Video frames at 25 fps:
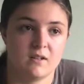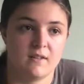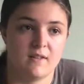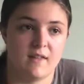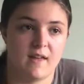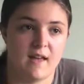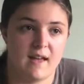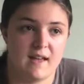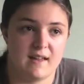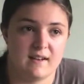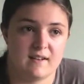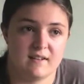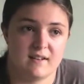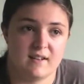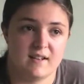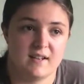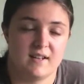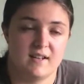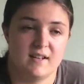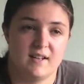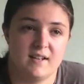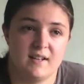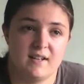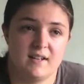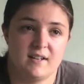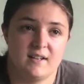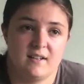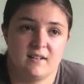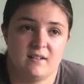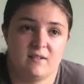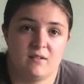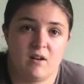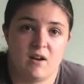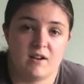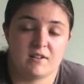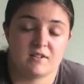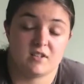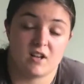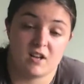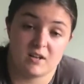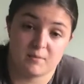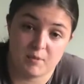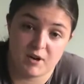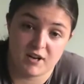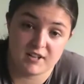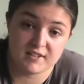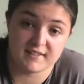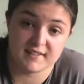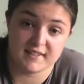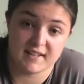then I started
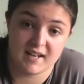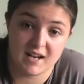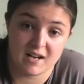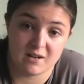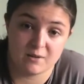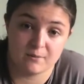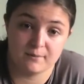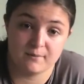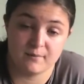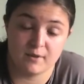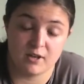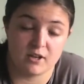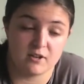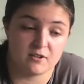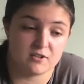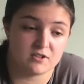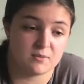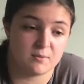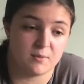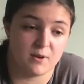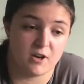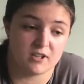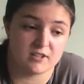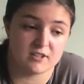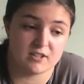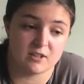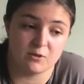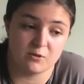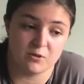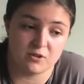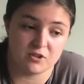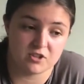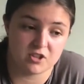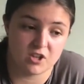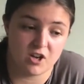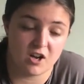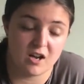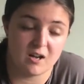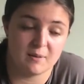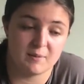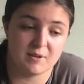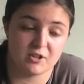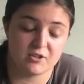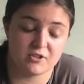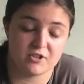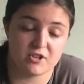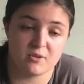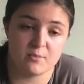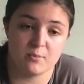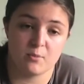passing out. I used to pass out all the time. It
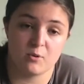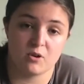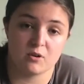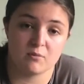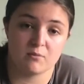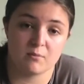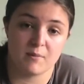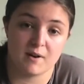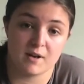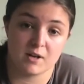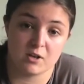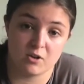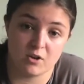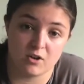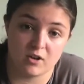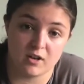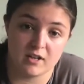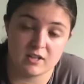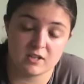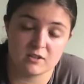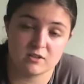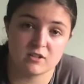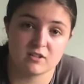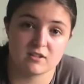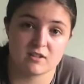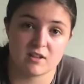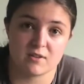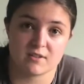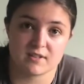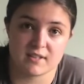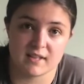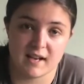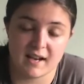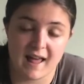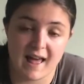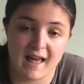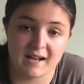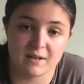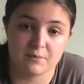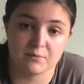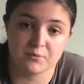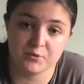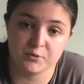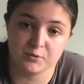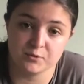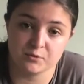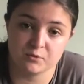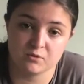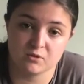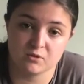got to the point with my college, because I was at animal